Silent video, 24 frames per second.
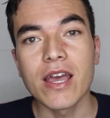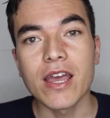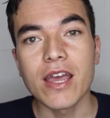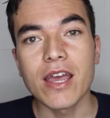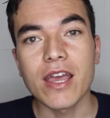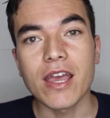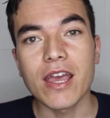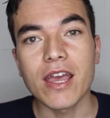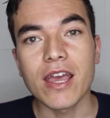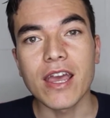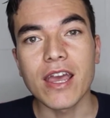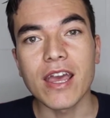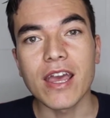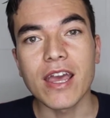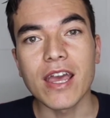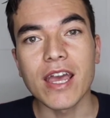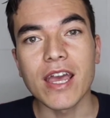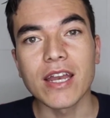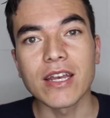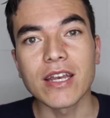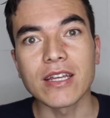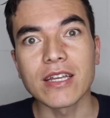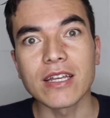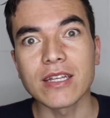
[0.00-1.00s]

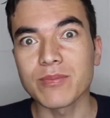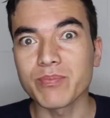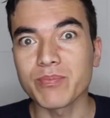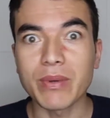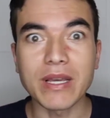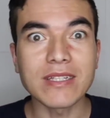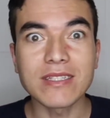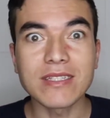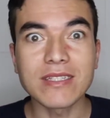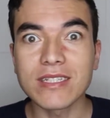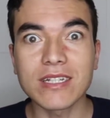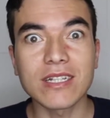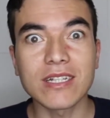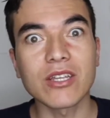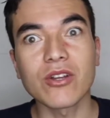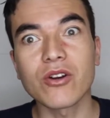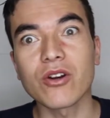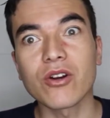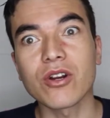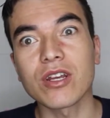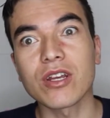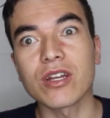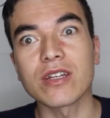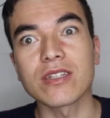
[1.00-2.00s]
and basically you're
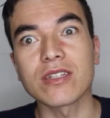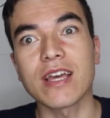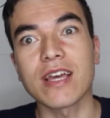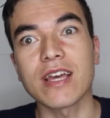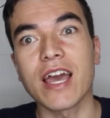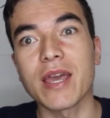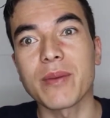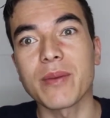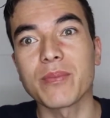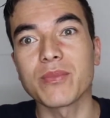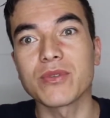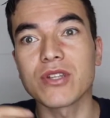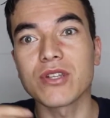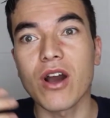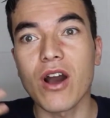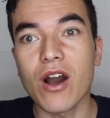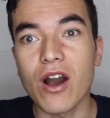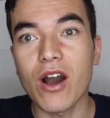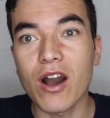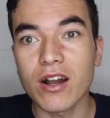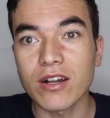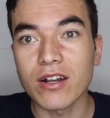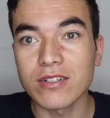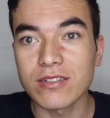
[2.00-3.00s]
gonna type
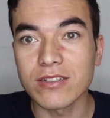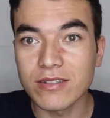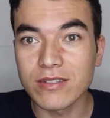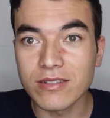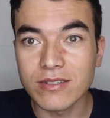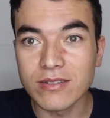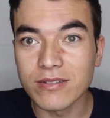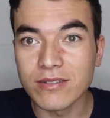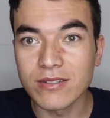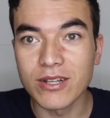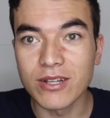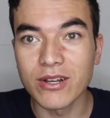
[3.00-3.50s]
dogs,